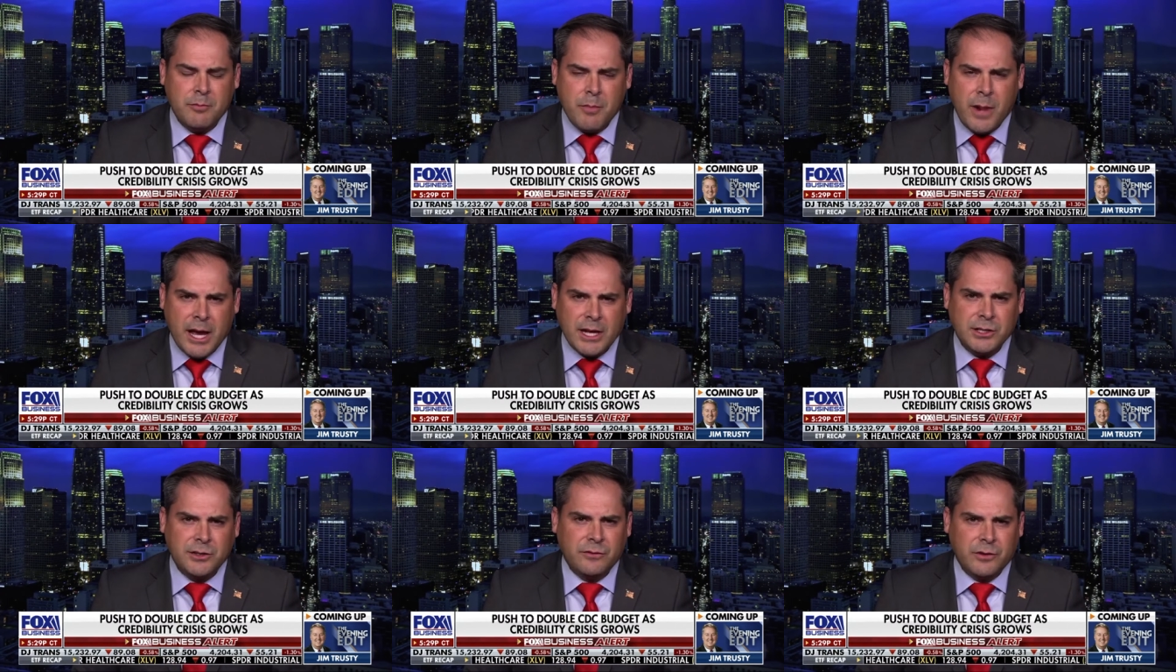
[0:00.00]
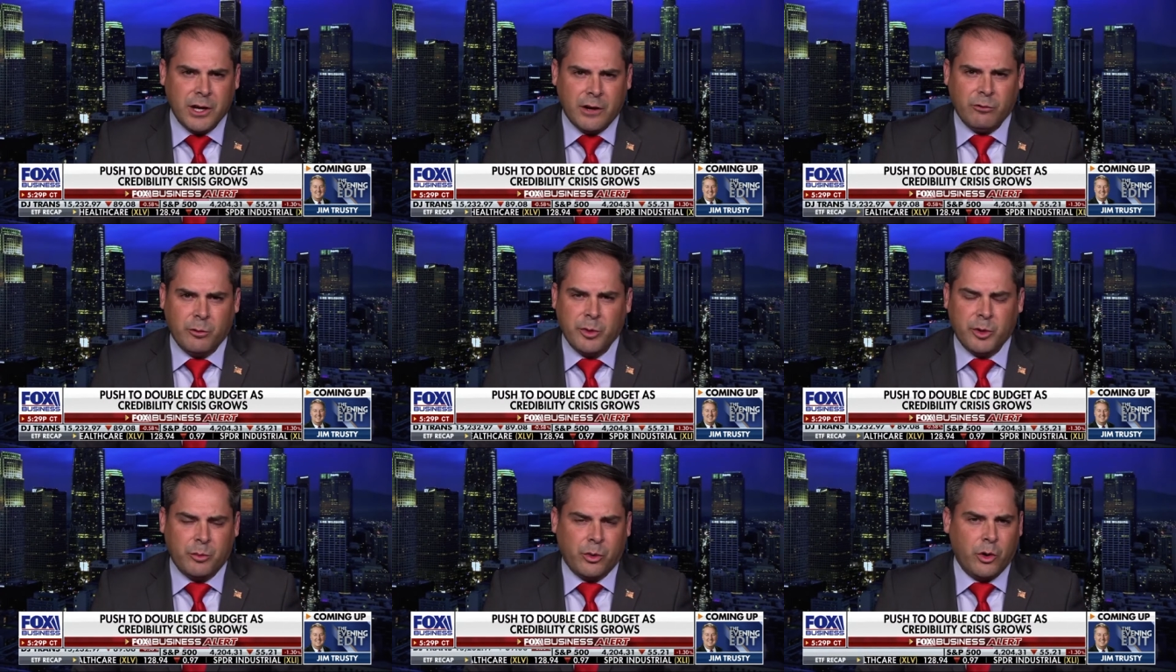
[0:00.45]
massive
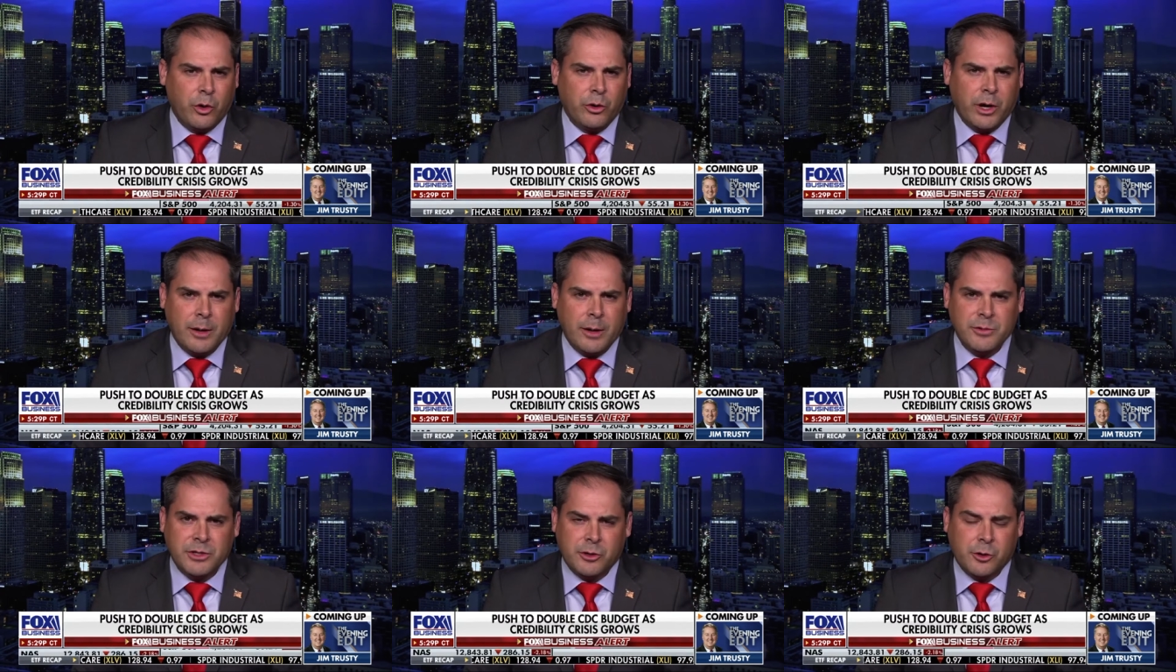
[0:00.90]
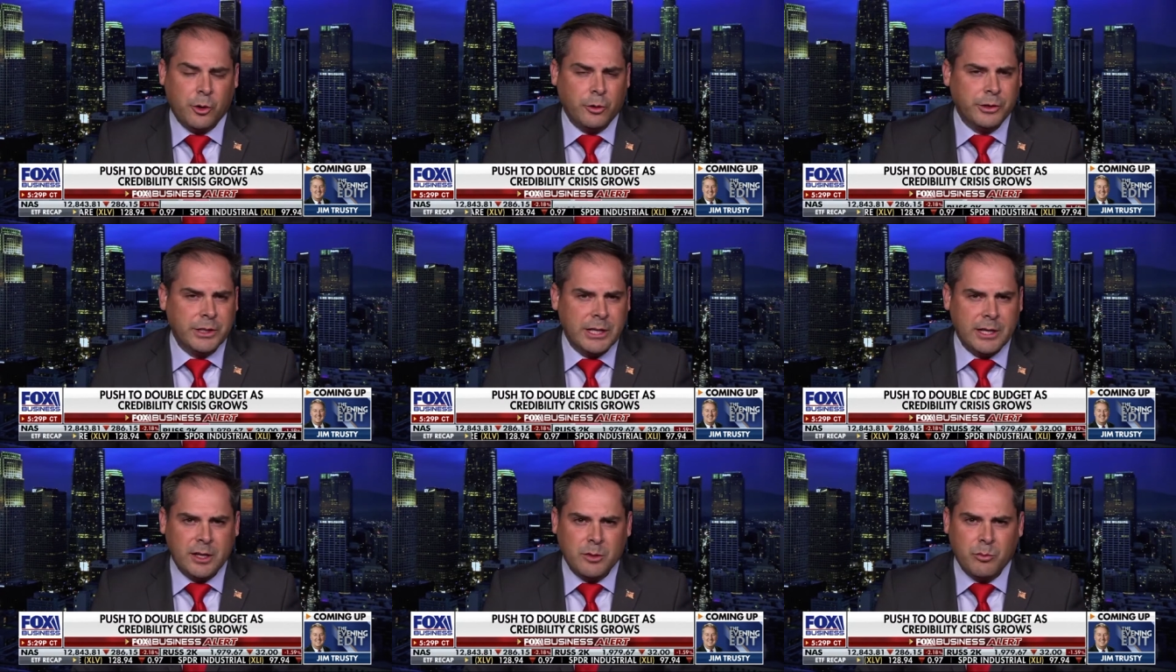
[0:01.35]
government programs that are
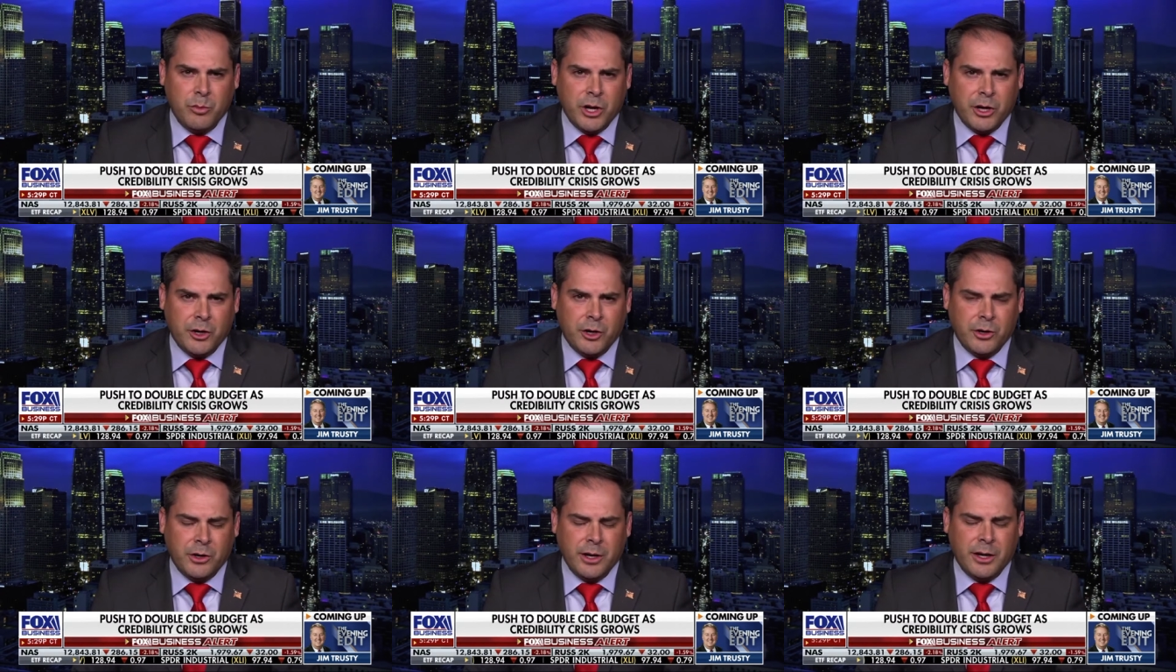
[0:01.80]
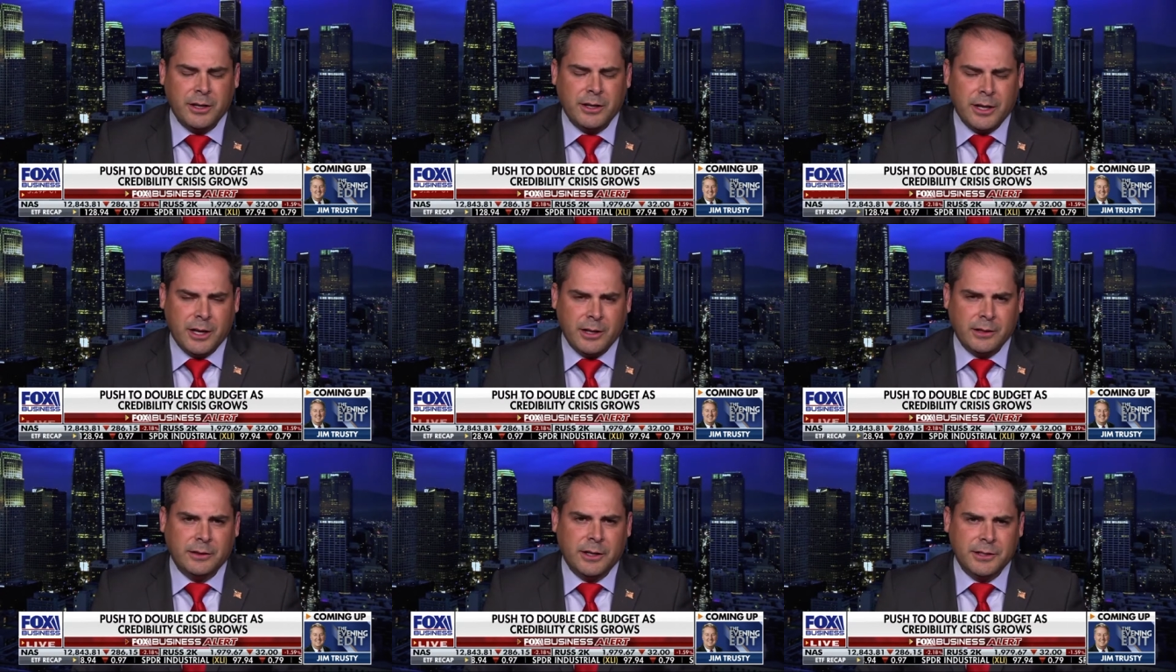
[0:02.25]
only getting bigger and
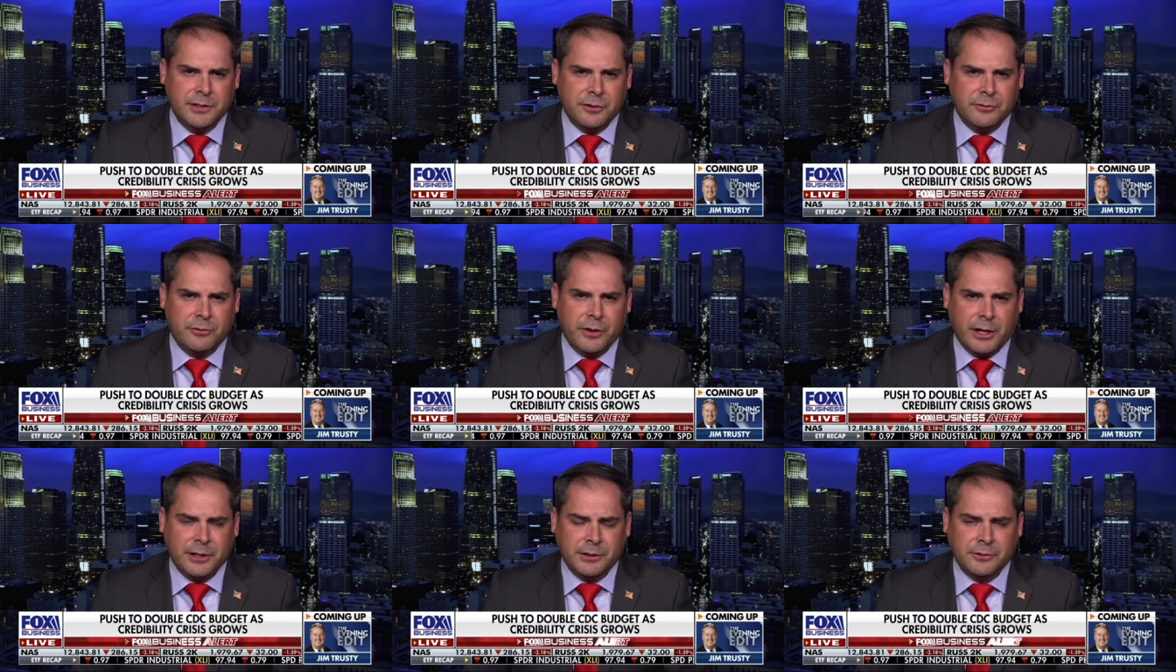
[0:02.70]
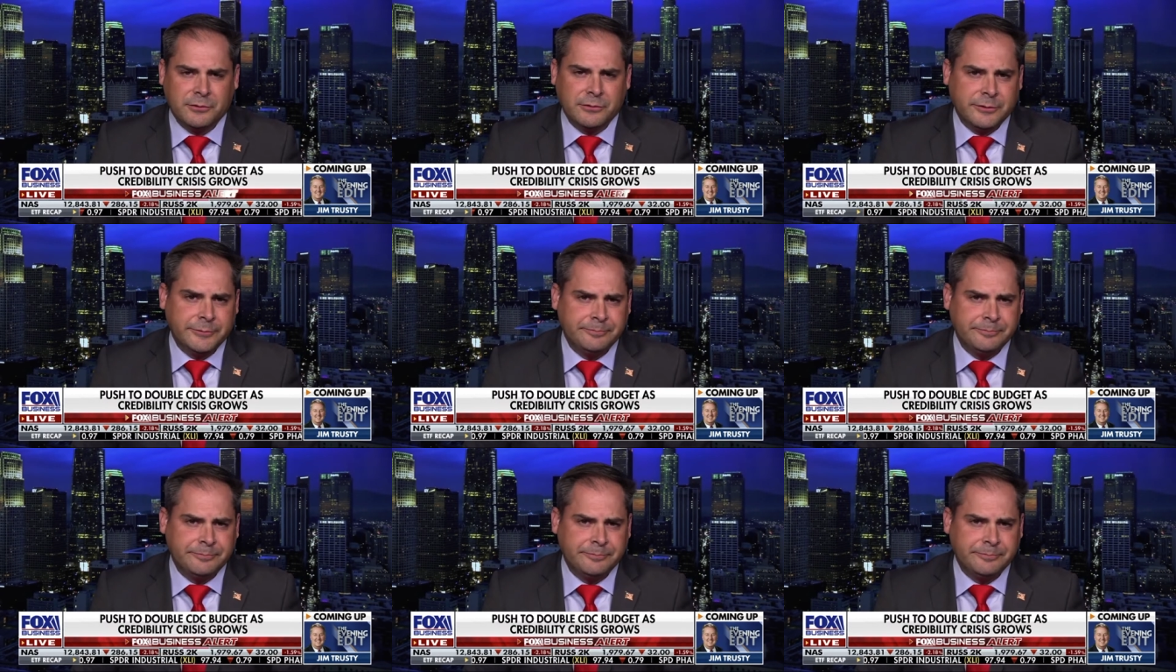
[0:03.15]
getting less effective.